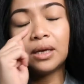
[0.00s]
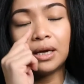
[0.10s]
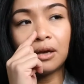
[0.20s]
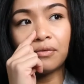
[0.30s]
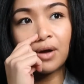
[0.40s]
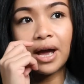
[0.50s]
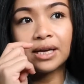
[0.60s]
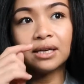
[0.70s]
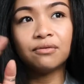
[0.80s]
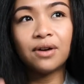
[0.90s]
If I
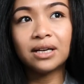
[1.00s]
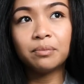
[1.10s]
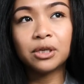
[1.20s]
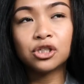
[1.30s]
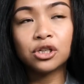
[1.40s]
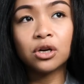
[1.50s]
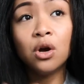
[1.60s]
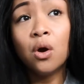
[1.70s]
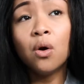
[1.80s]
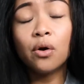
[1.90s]
can find a picture
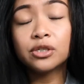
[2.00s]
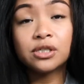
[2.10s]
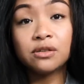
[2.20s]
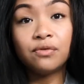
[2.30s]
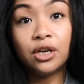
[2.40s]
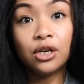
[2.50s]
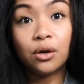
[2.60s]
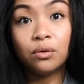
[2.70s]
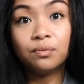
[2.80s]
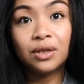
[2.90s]
or just a
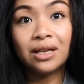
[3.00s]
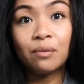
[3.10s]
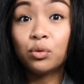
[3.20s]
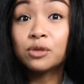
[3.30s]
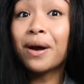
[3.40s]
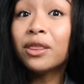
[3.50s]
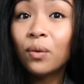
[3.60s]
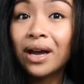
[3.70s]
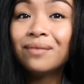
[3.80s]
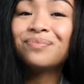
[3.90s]
video clip, which by the
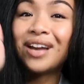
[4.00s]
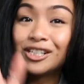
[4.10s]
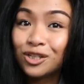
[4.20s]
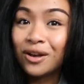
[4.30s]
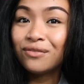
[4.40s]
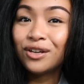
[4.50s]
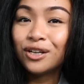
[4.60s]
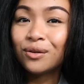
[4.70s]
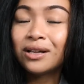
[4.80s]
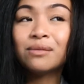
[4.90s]
way, I do have
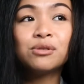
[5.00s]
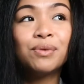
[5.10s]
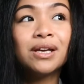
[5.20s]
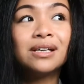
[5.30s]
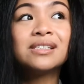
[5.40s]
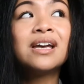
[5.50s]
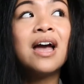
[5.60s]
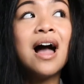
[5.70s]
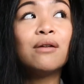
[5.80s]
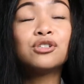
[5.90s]
video clips because
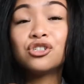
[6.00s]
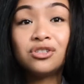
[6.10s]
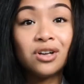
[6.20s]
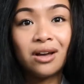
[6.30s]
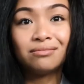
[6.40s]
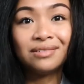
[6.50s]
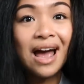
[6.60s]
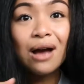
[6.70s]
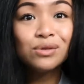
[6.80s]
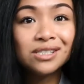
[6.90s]
I was just done.
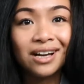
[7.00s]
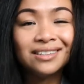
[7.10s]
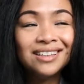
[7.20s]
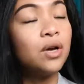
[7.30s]
I was done.